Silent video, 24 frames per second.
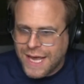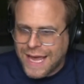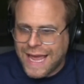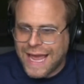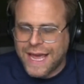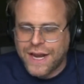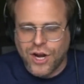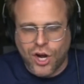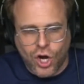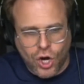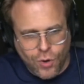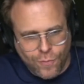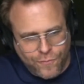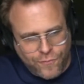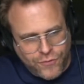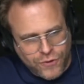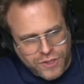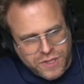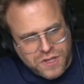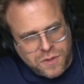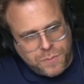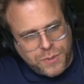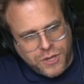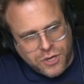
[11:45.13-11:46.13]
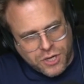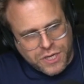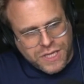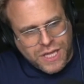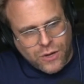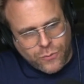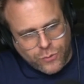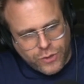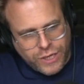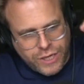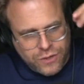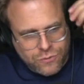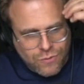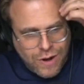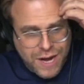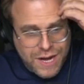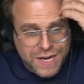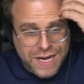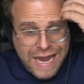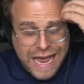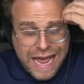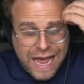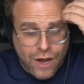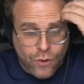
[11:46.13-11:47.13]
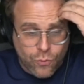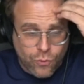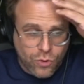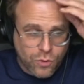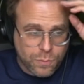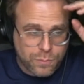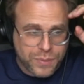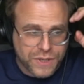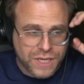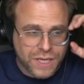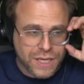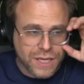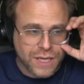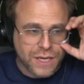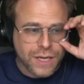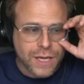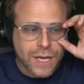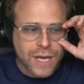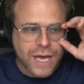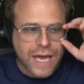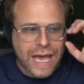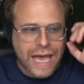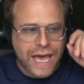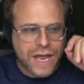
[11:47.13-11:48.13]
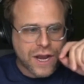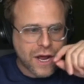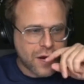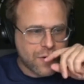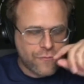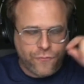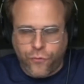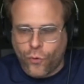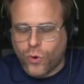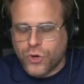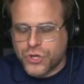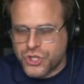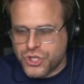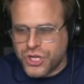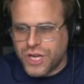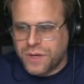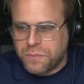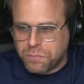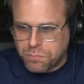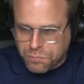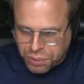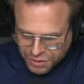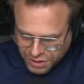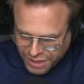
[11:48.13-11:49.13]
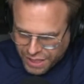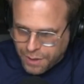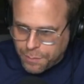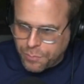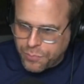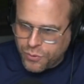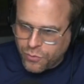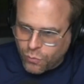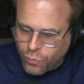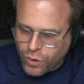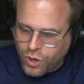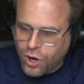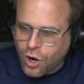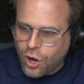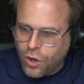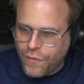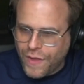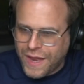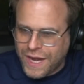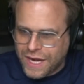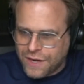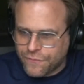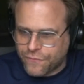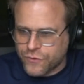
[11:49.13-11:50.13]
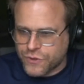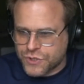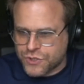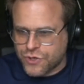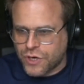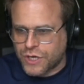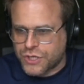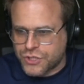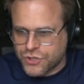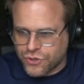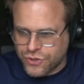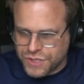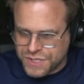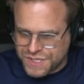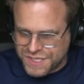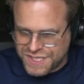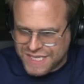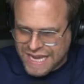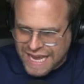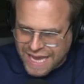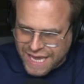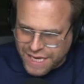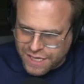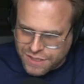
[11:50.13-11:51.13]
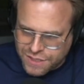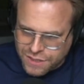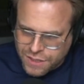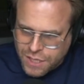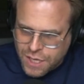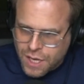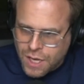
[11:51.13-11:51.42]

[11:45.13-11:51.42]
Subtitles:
And hopefully the period that we're in right now will be an unfortunate blip where all that infrastructure is dead.